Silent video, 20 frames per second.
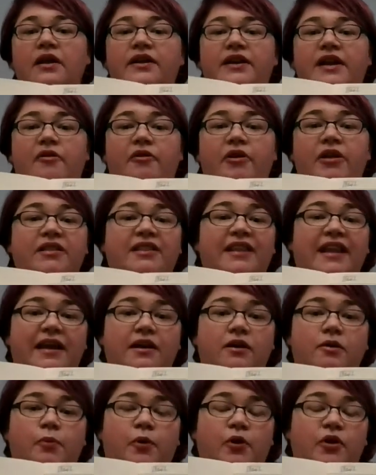Now, in
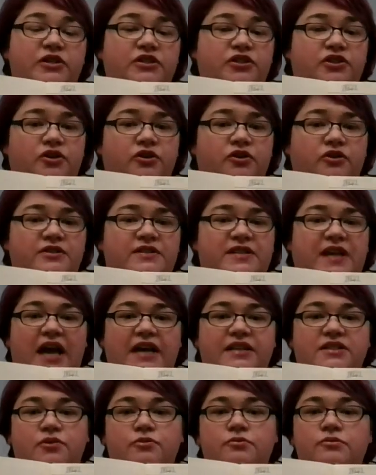later bullet journals, I
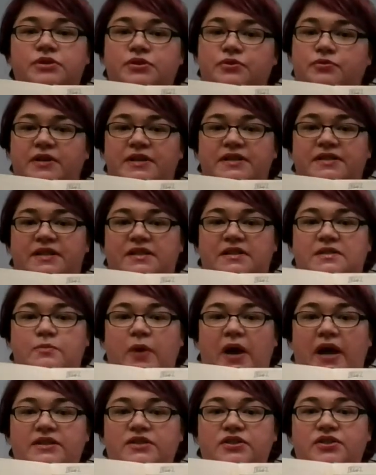don't do this as
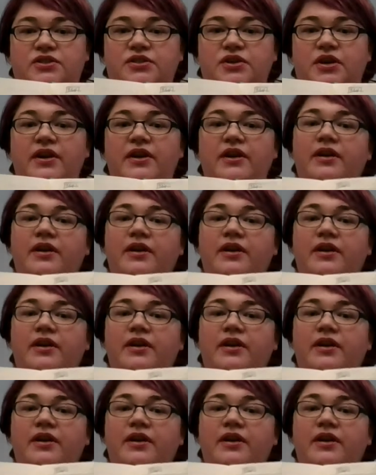much,